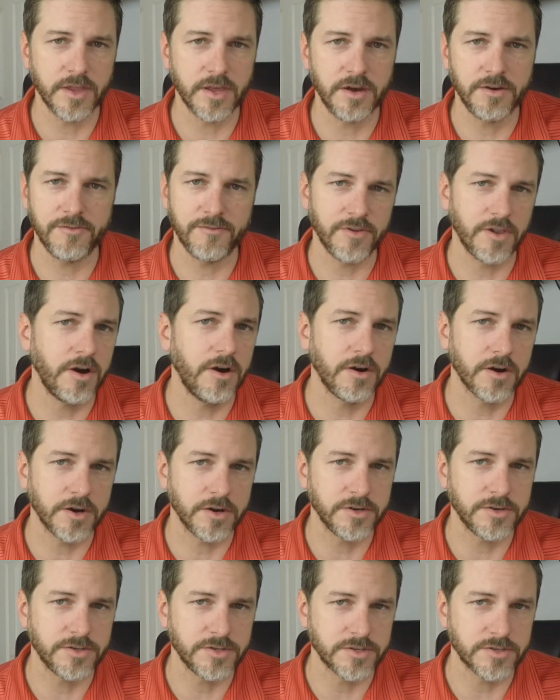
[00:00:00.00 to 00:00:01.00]
of
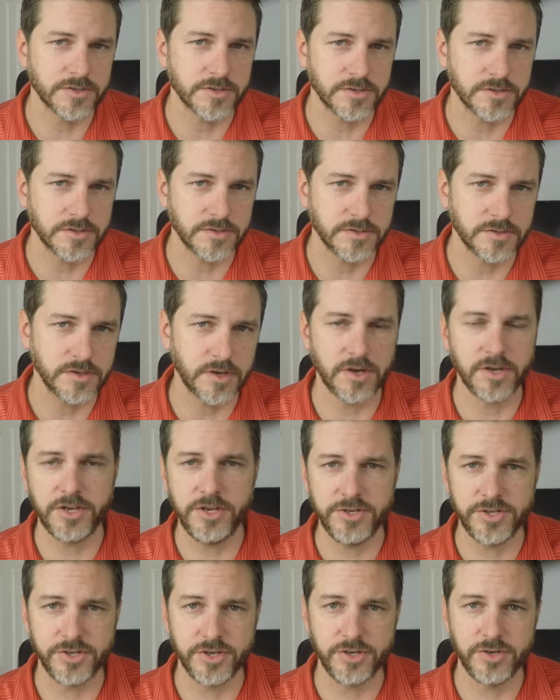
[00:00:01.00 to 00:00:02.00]
vloggers on
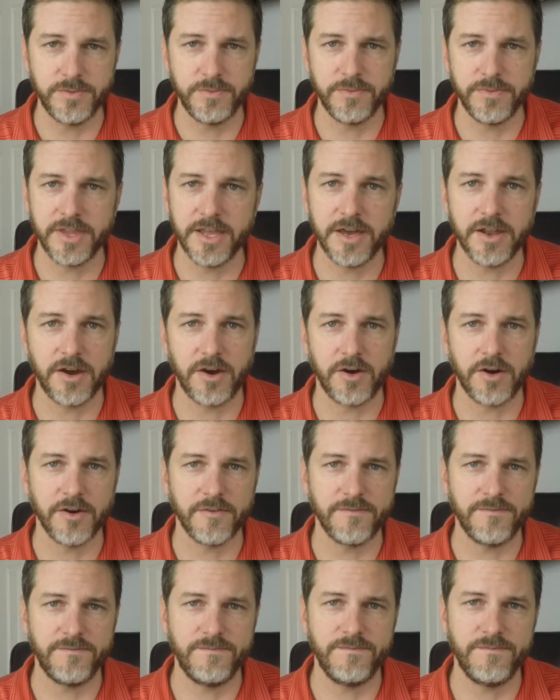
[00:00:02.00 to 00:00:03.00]
YouTube that
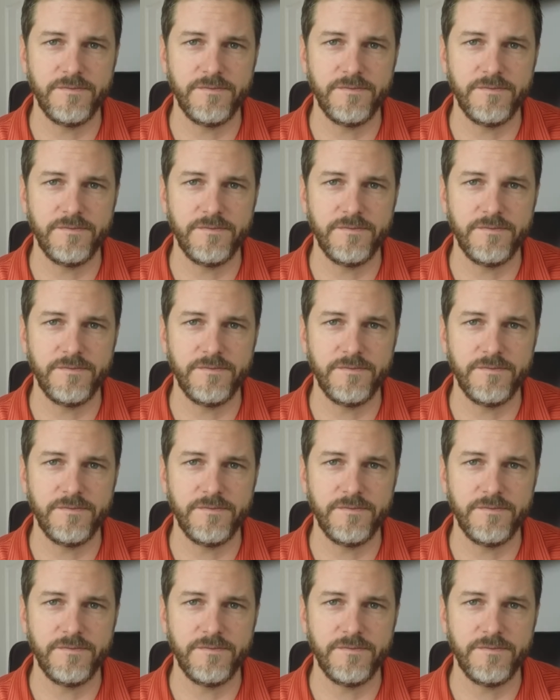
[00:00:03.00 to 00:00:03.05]
are